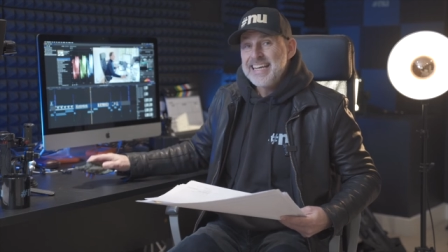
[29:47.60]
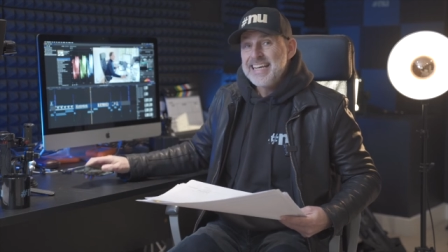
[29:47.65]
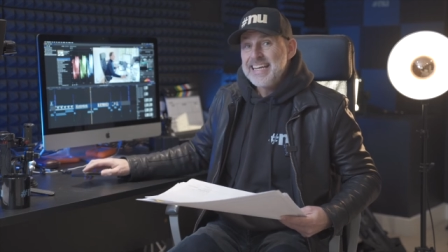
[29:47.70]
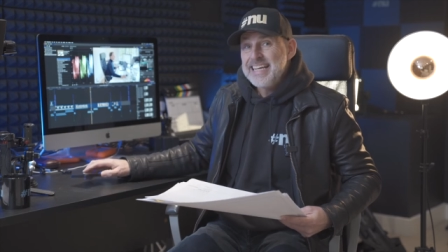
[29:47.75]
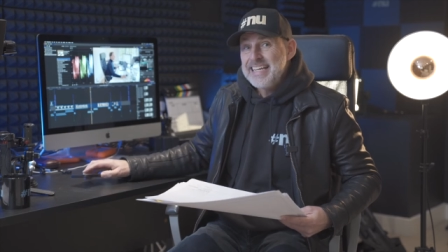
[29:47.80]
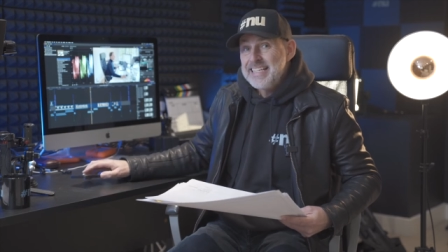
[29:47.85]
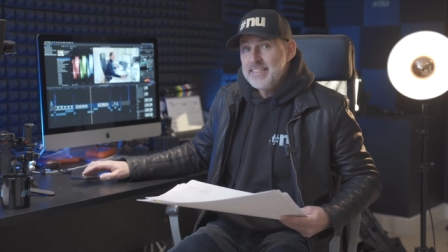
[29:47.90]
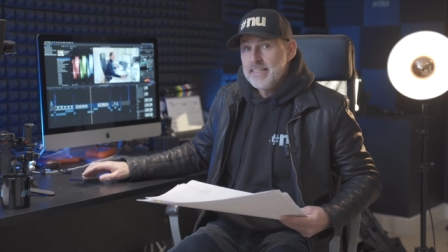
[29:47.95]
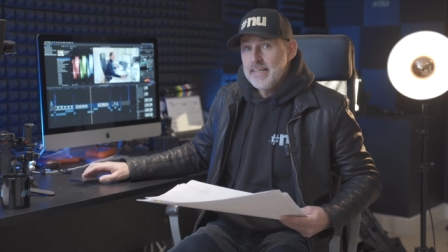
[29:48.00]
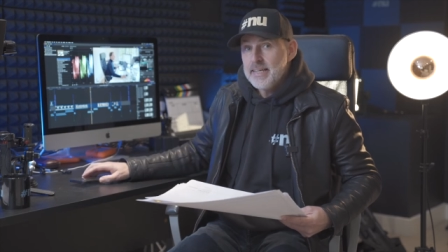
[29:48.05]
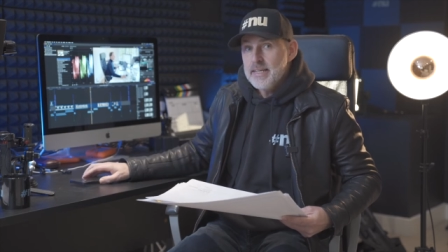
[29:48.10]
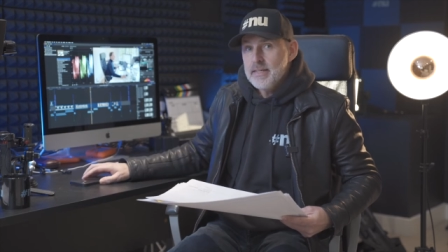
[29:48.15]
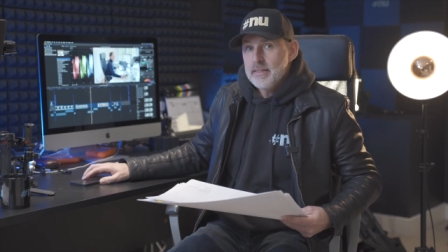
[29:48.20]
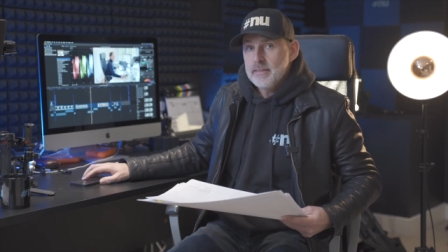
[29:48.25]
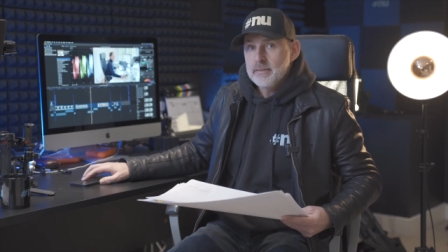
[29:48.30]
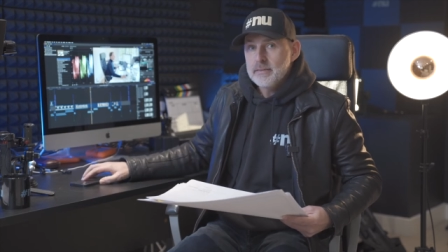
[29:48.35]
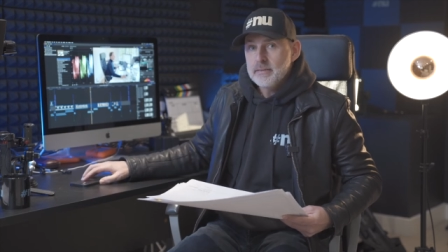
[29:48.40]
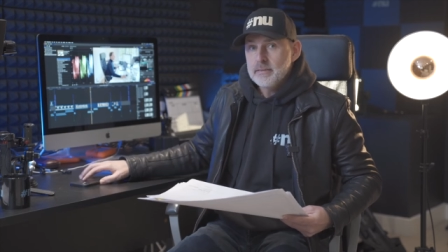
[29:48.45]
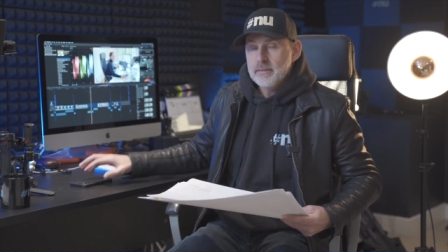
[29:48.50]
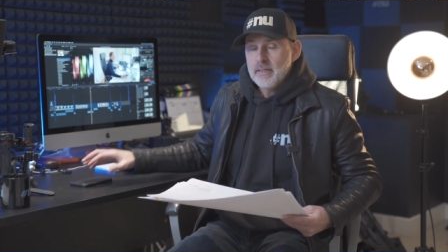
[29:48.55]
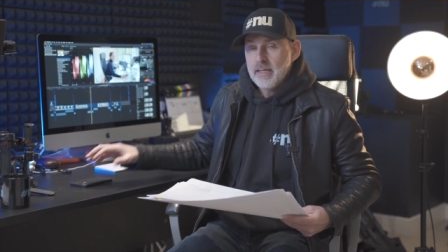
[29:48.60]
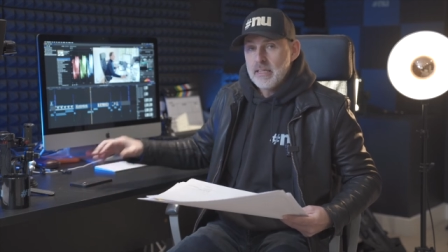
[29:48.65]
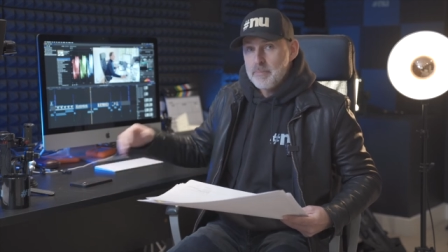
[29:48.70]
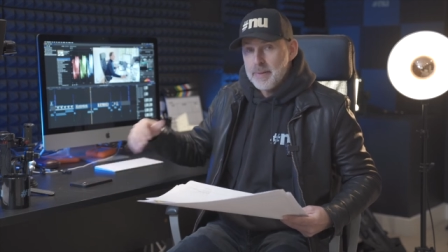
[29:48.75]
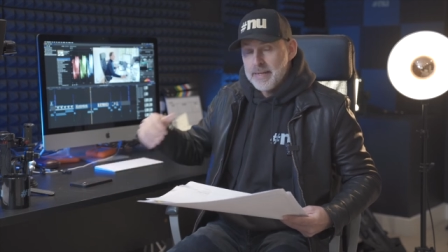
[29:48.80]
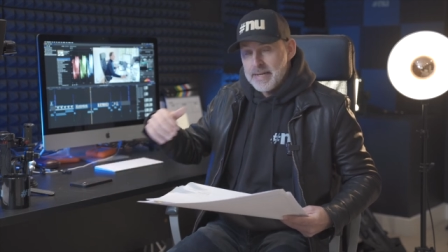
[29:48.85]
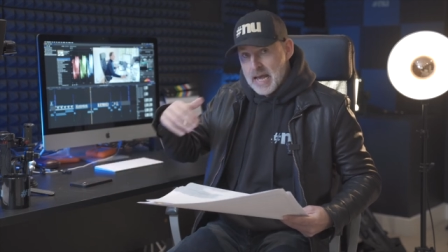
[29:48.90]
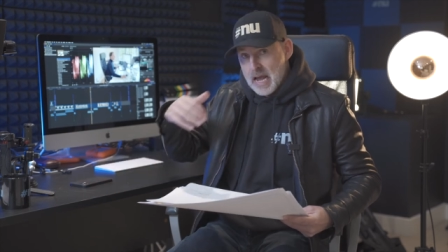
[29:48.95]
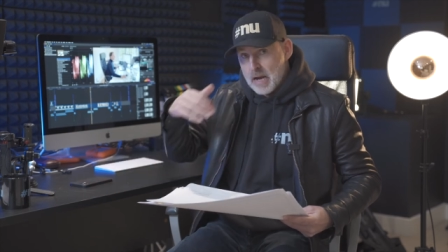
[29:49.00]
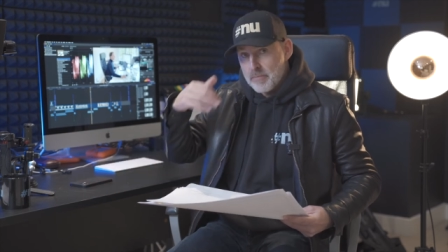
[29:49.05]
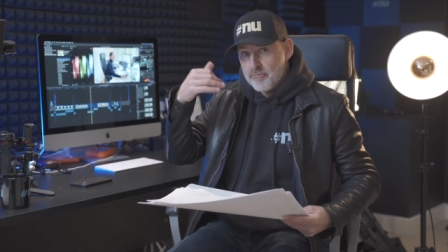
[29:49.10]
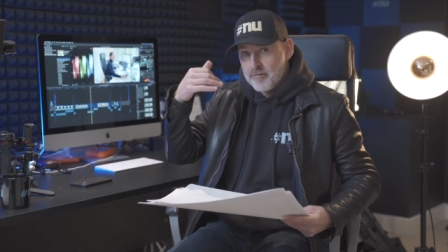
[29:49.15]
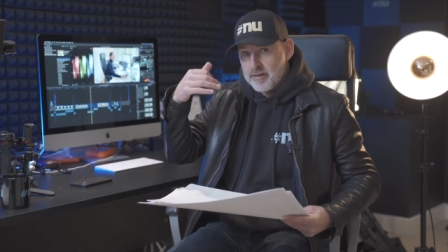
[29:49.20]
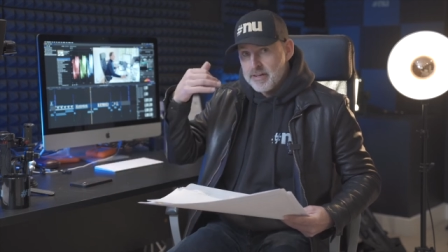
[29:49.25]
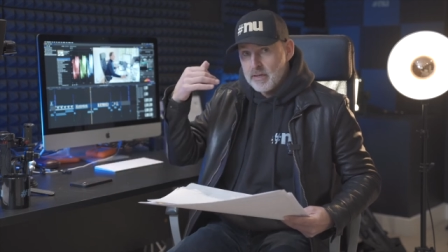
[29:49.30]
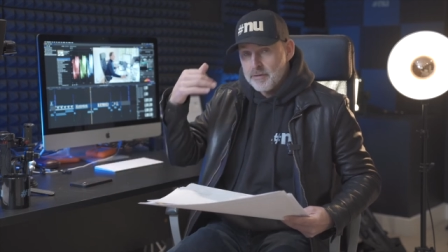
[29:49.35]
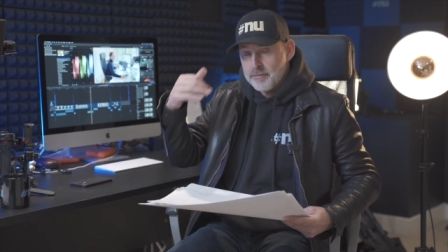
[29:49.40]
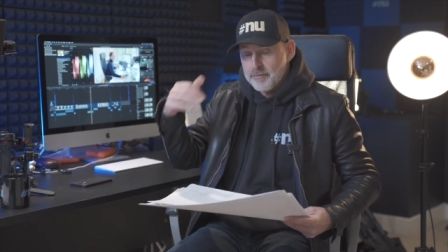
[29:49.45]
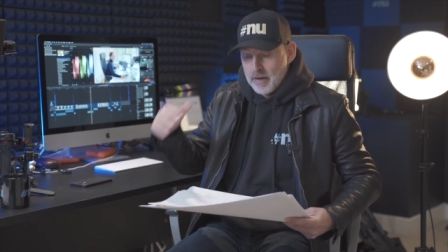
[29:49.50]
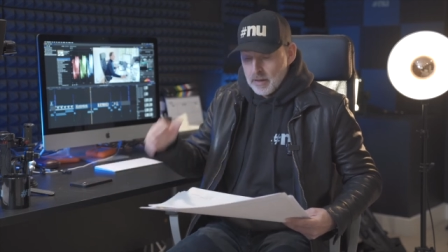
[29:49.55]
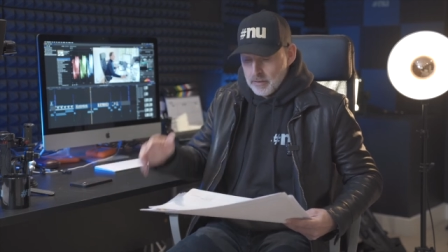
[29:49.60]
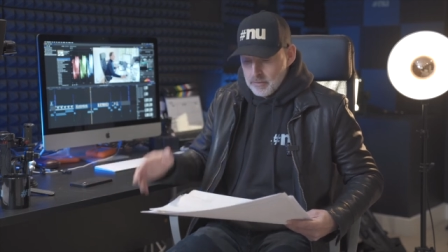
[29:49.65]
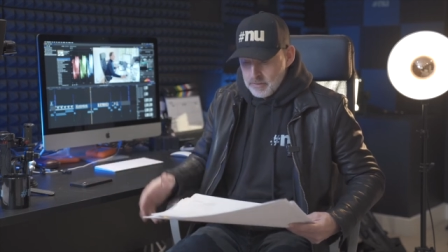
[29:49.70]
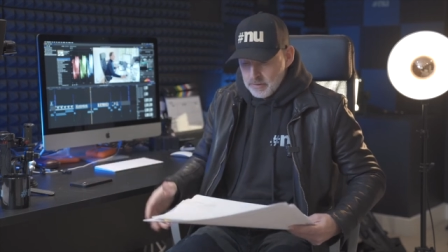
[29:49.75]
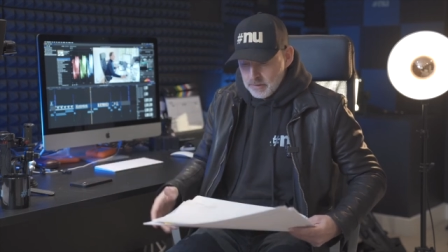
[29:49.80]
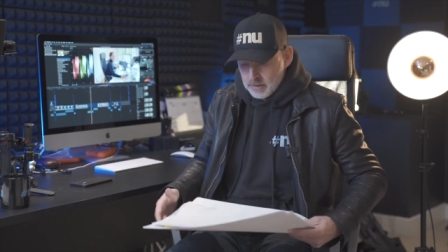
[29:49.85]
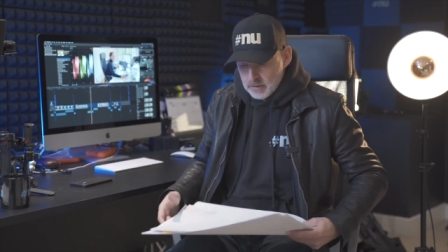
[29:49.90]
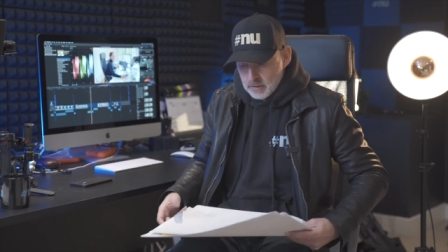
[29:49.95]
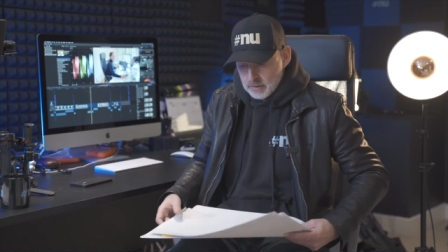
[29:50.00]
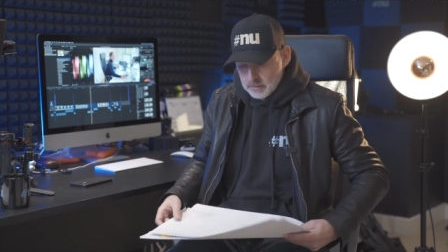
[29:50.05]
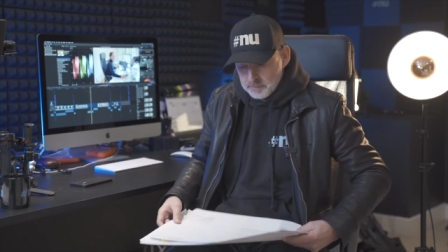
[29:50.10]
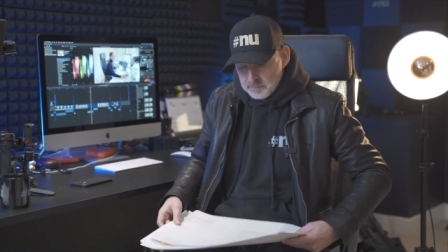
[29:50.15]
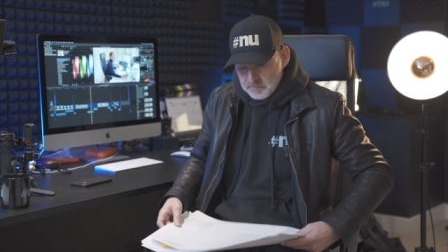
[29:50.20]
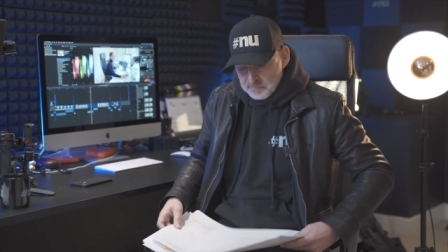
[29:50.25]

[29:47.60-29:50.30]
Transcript: Izzy has been hammering the phones